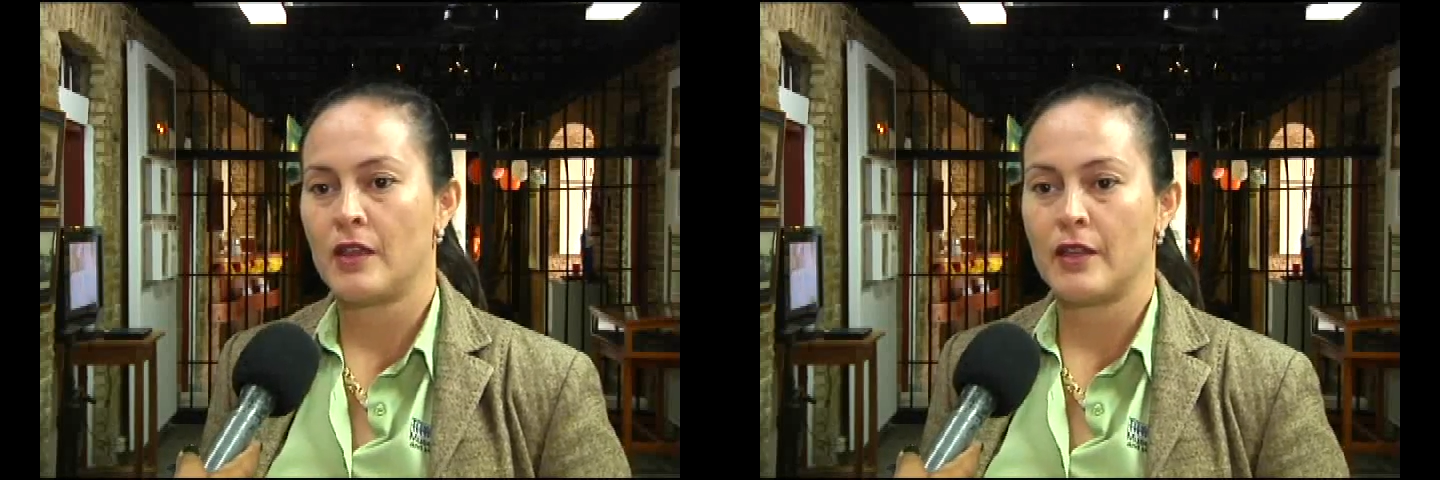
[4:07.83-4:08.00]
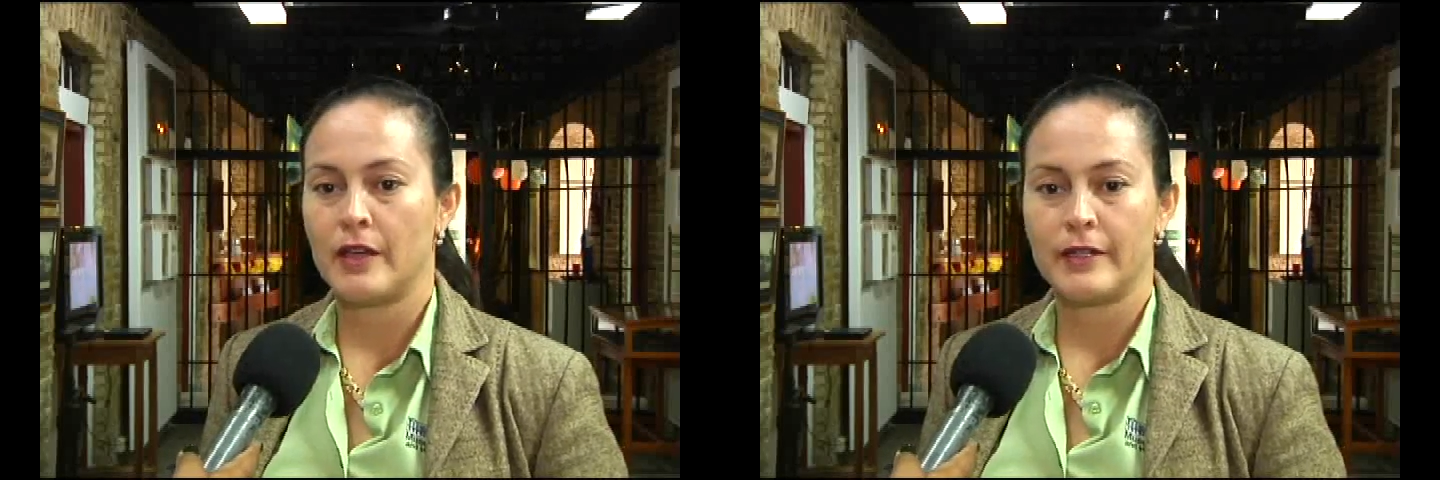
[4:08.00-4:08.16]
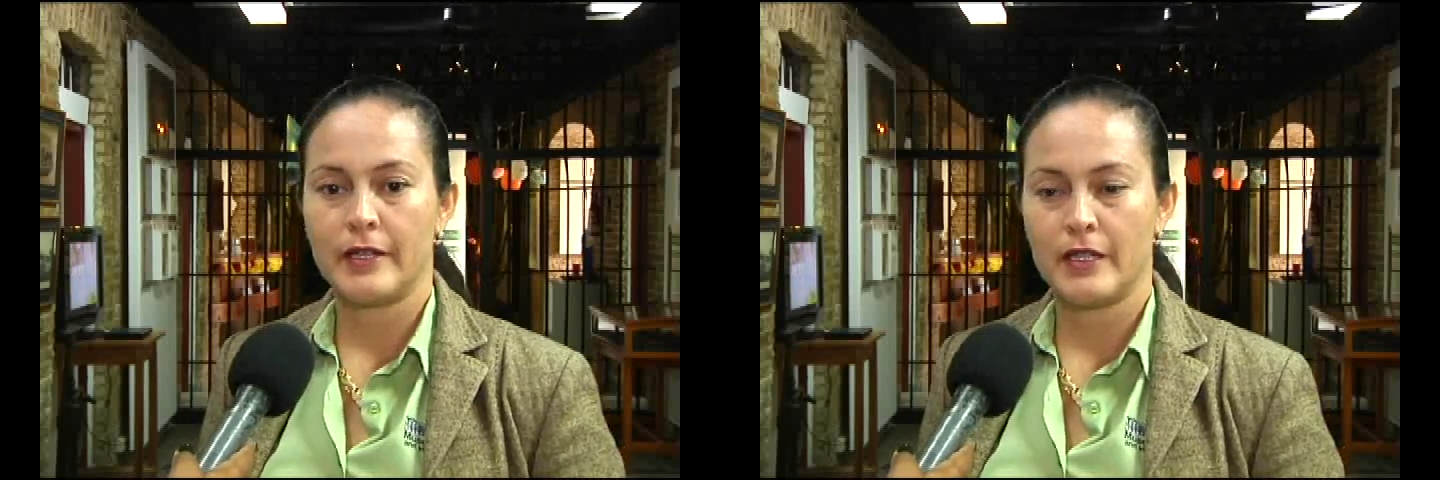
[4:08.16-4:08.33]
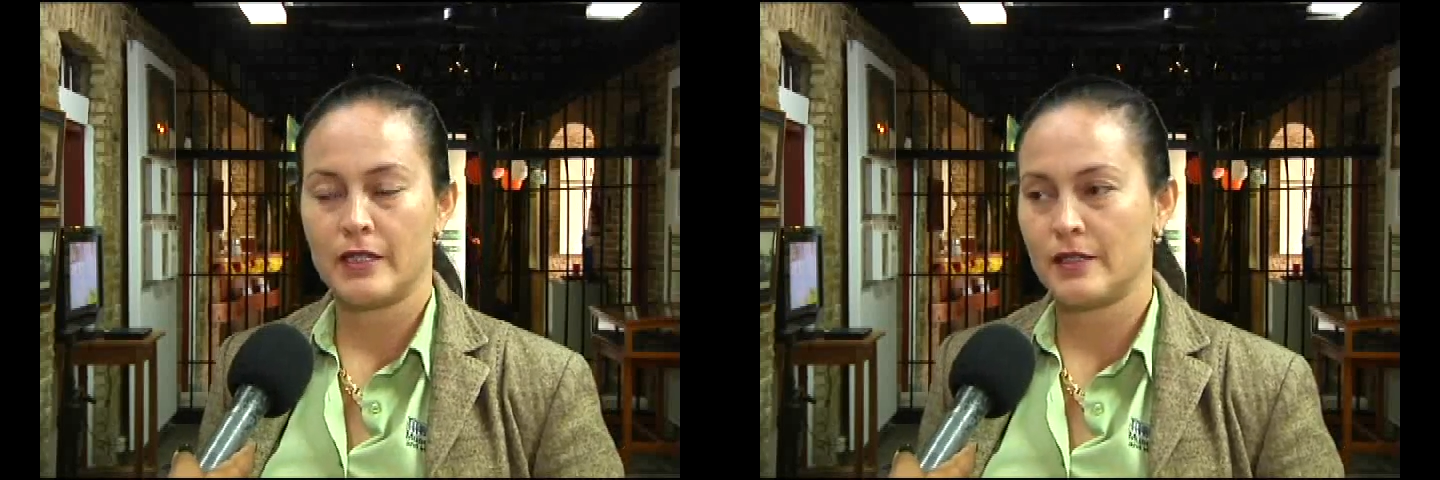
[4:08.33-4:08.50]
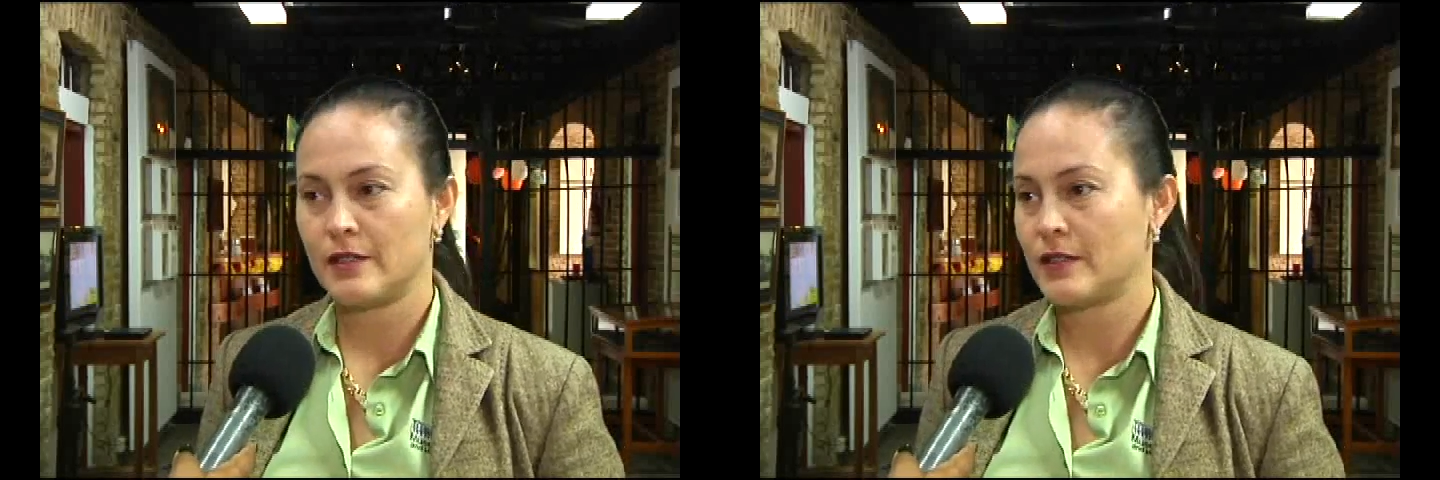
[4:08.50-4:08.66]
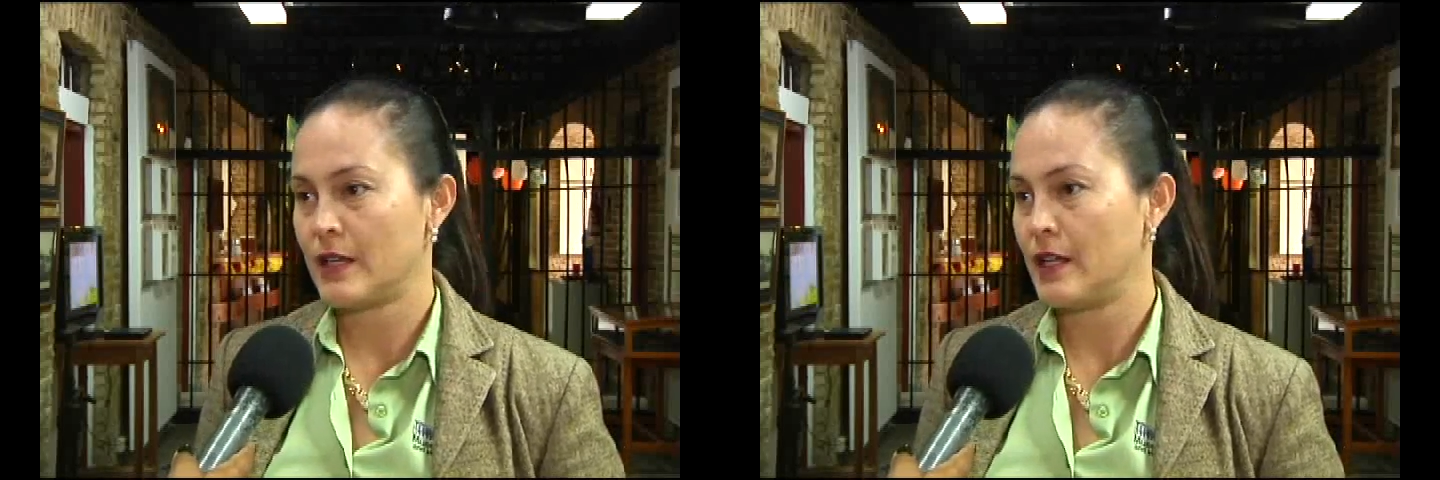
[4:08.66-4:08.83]
That
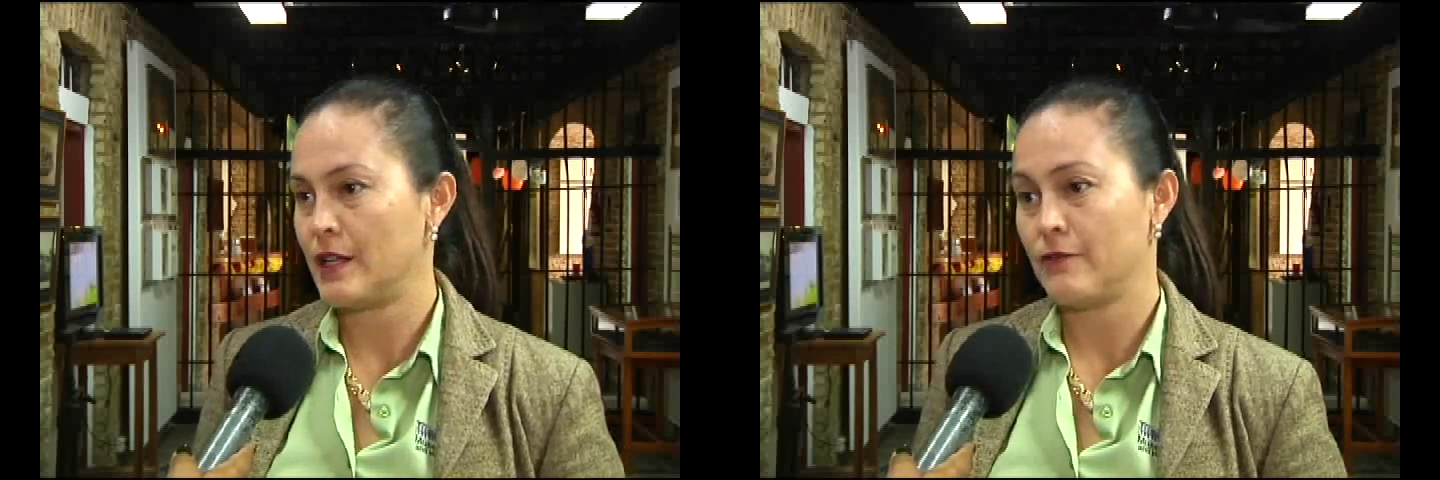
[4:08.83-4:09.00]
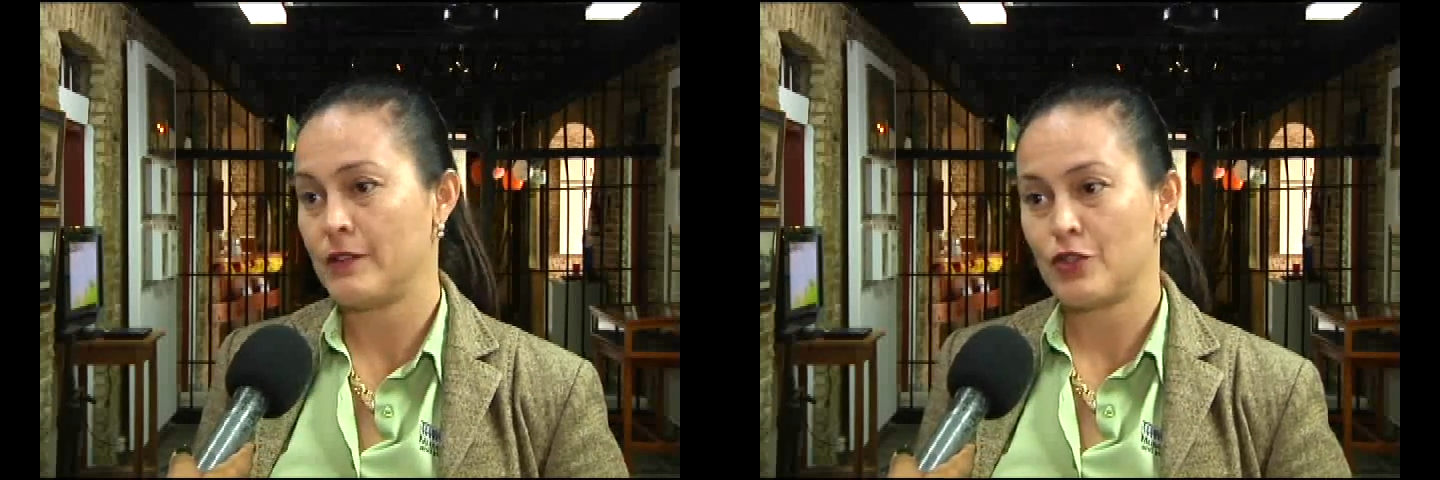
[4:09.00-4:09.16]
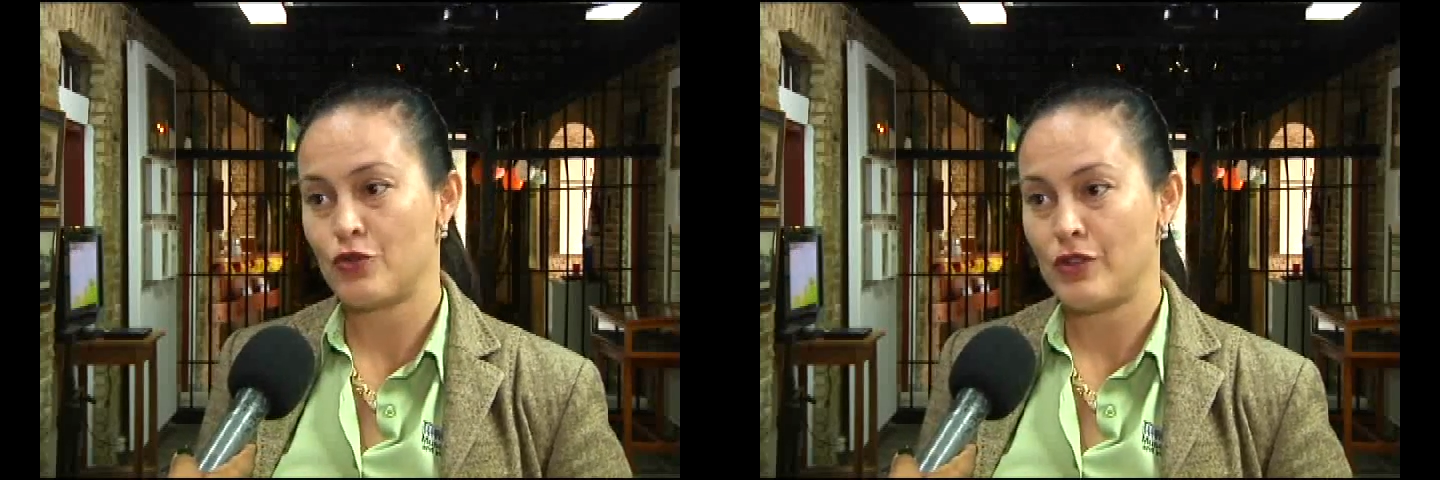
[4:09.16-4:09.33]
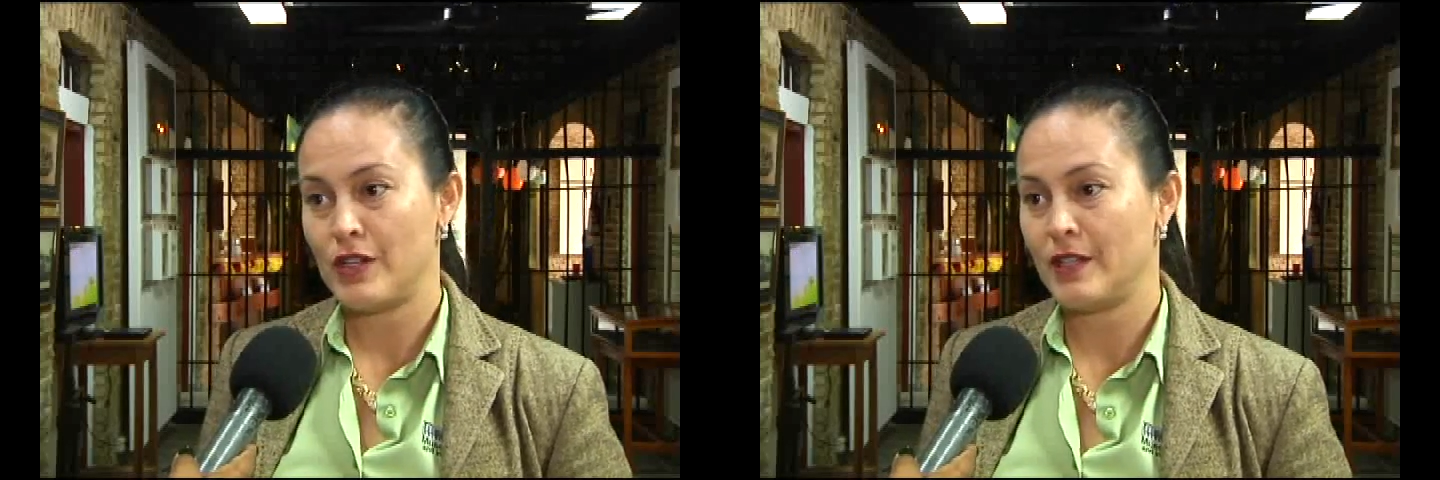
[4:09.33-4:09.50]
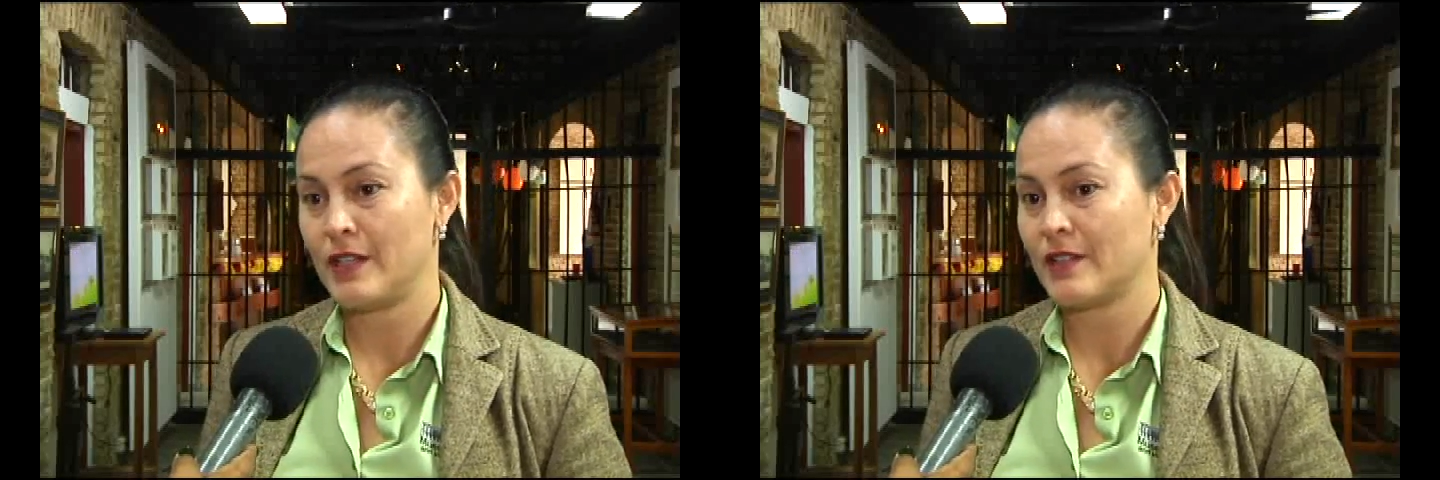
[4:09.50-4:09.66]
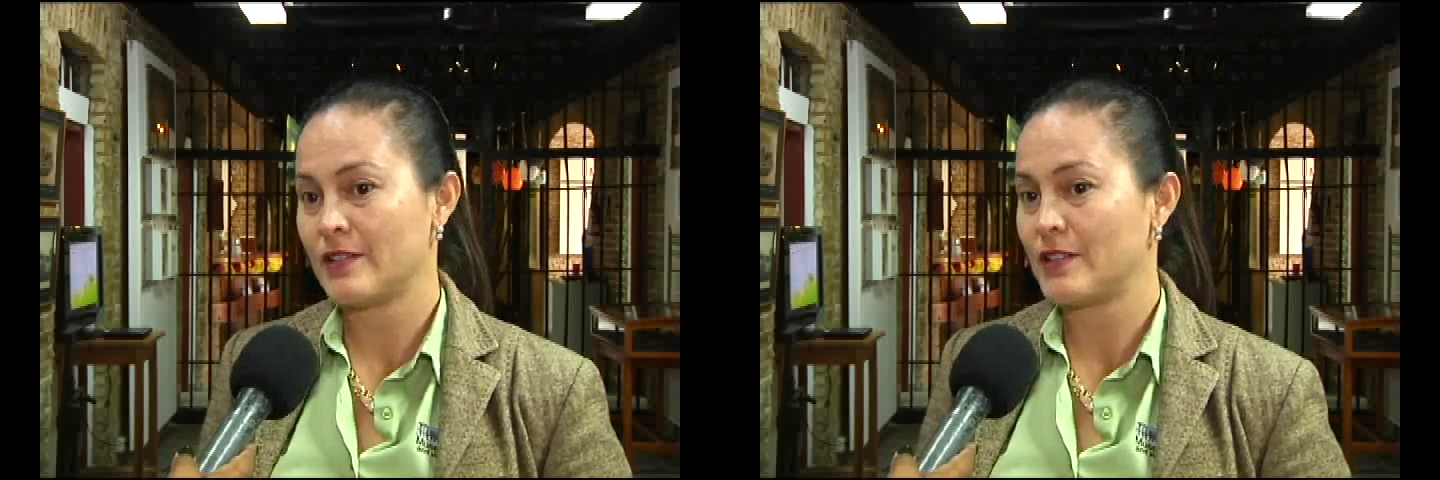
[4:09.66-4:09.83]
is in a
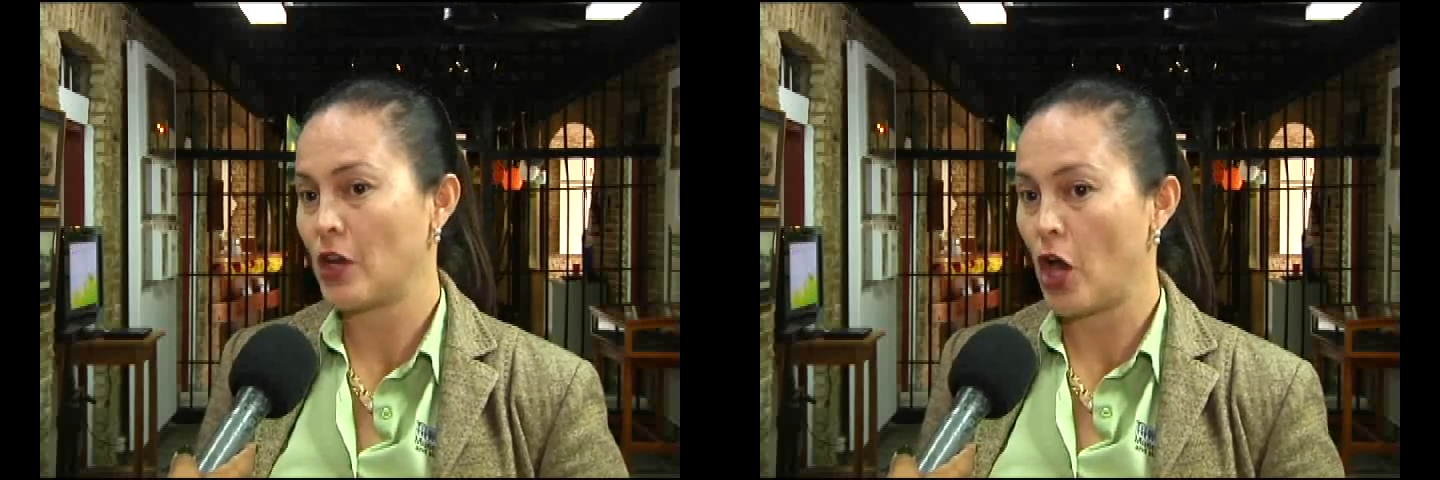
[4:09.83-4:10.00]
vitrine that's